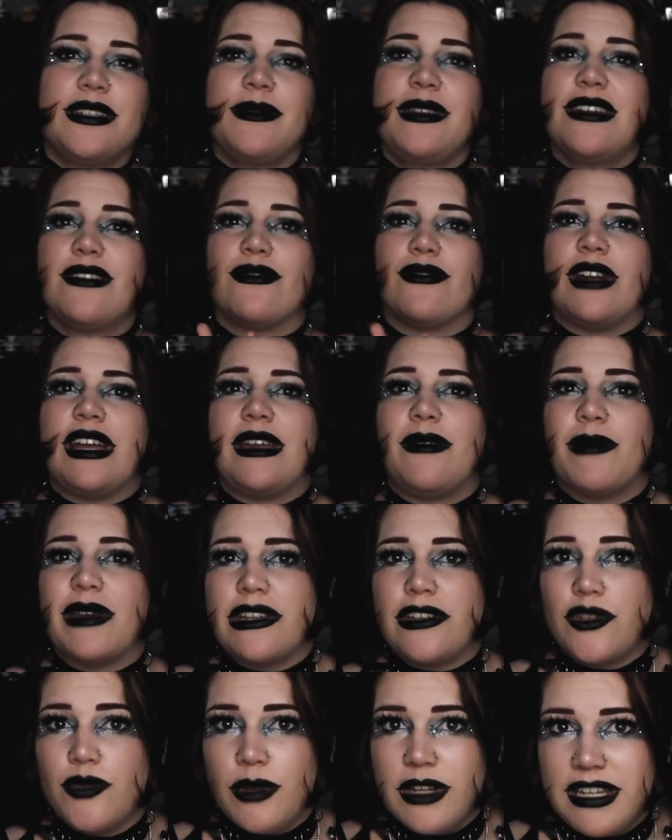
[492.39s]
to be a ring
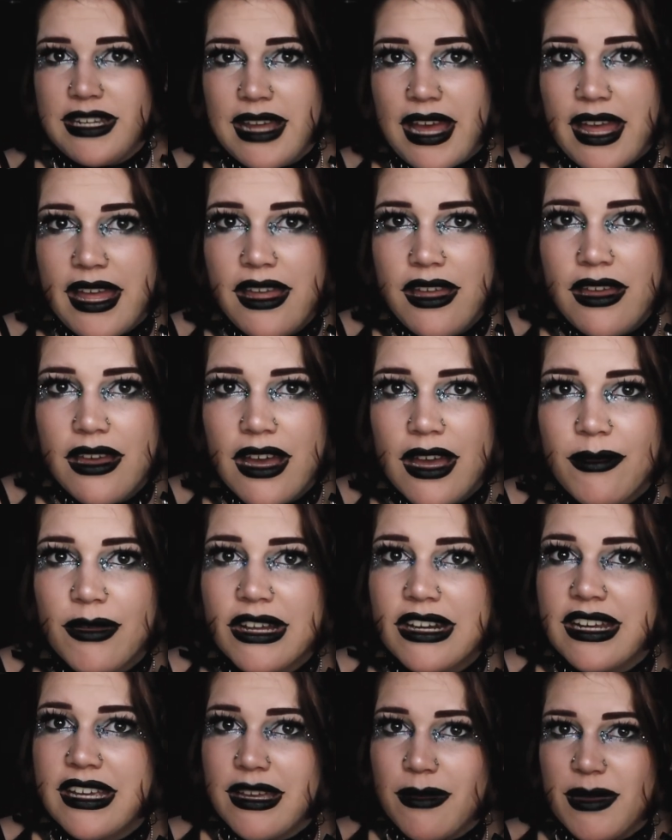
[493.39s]
bitch one day. I'm
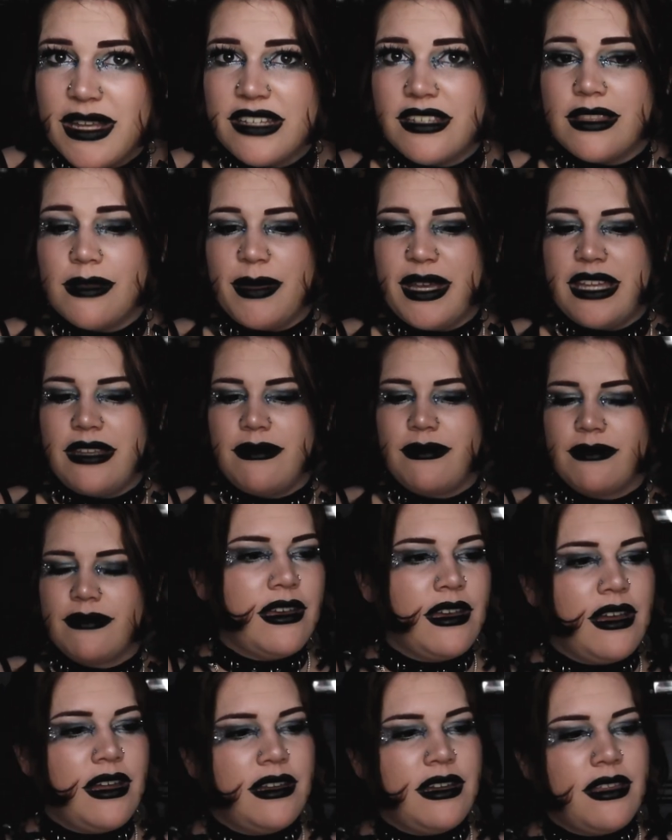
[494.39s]
gonna commit to the bit.
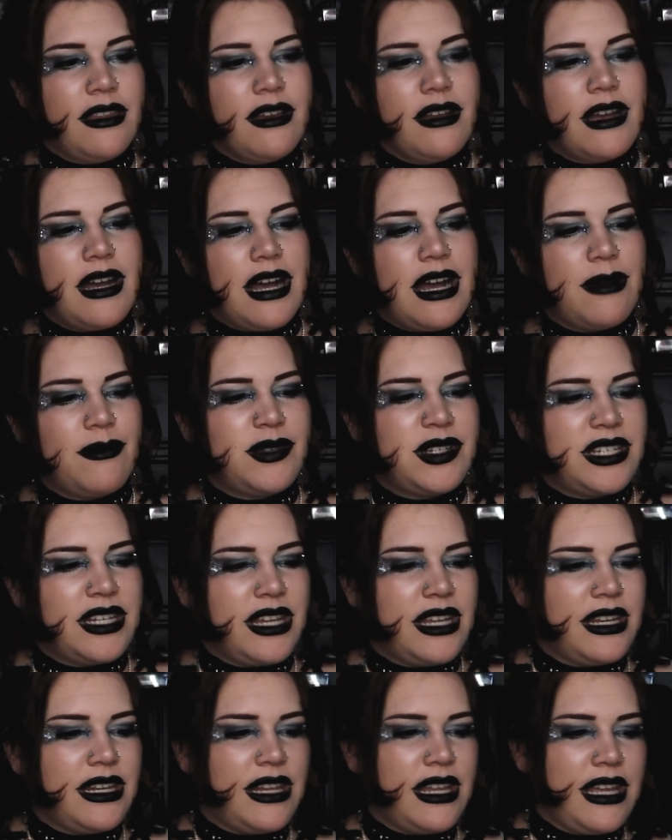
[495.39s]
Another
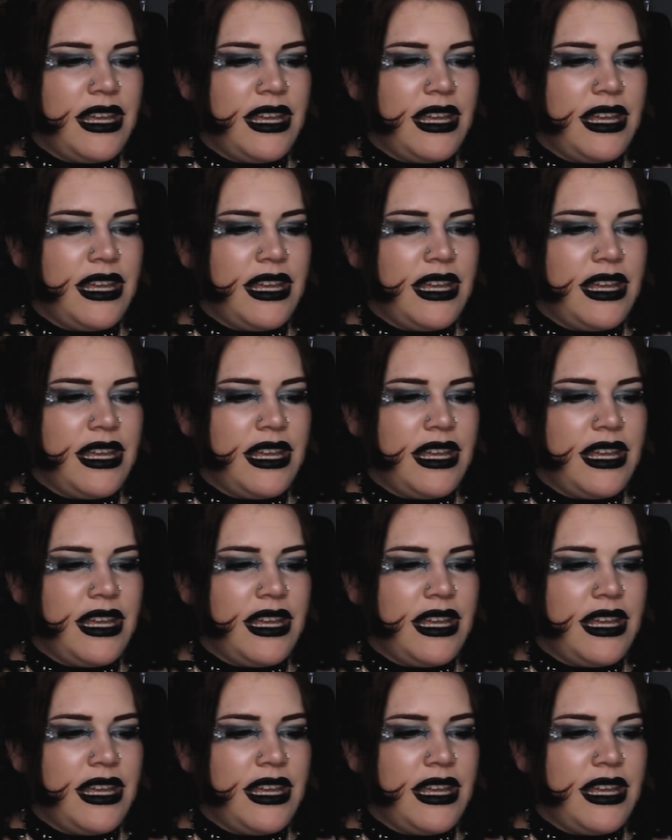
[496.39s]
option